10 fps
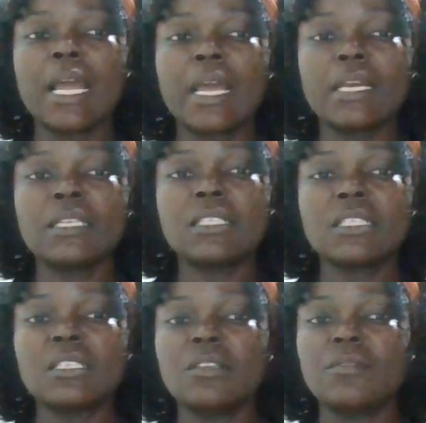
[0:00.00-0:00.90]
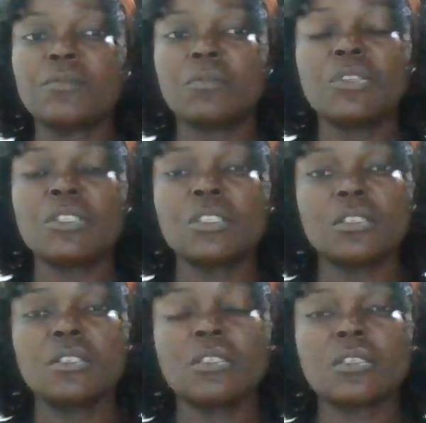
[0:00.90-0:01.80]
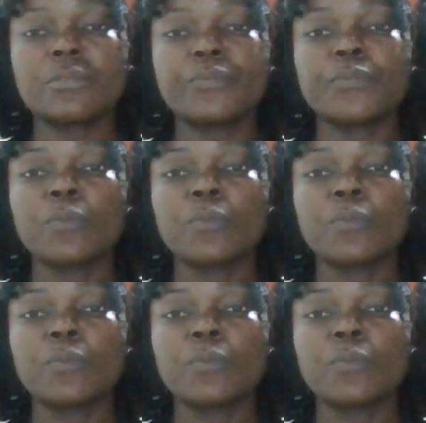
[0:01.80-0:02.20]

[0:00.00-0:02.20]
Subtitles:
IT informations,